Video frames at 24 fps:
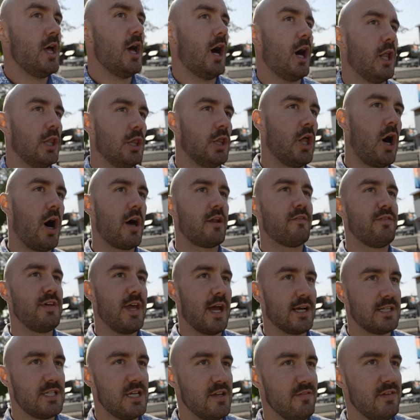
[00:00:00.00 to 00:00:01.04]
A lot of the
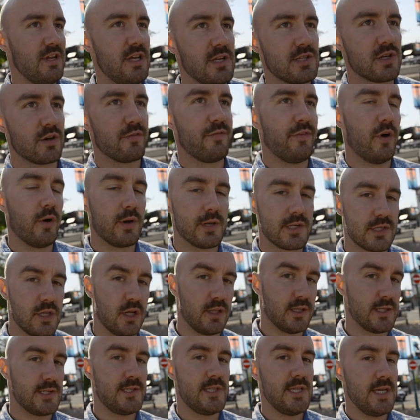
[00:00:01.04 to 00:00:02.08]
activities are focused
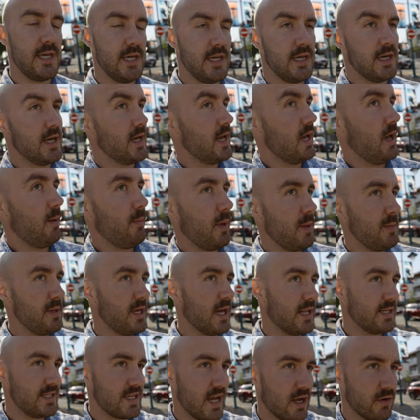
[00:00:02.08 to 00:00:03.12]
on the sea, maybe
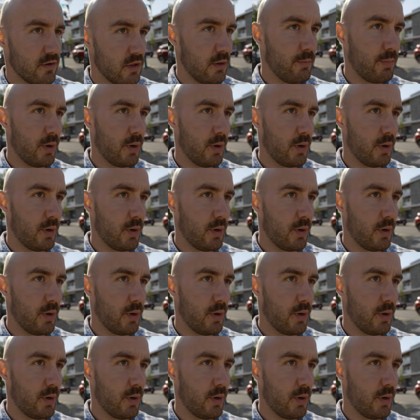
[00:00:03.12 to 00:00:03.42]
getting down to the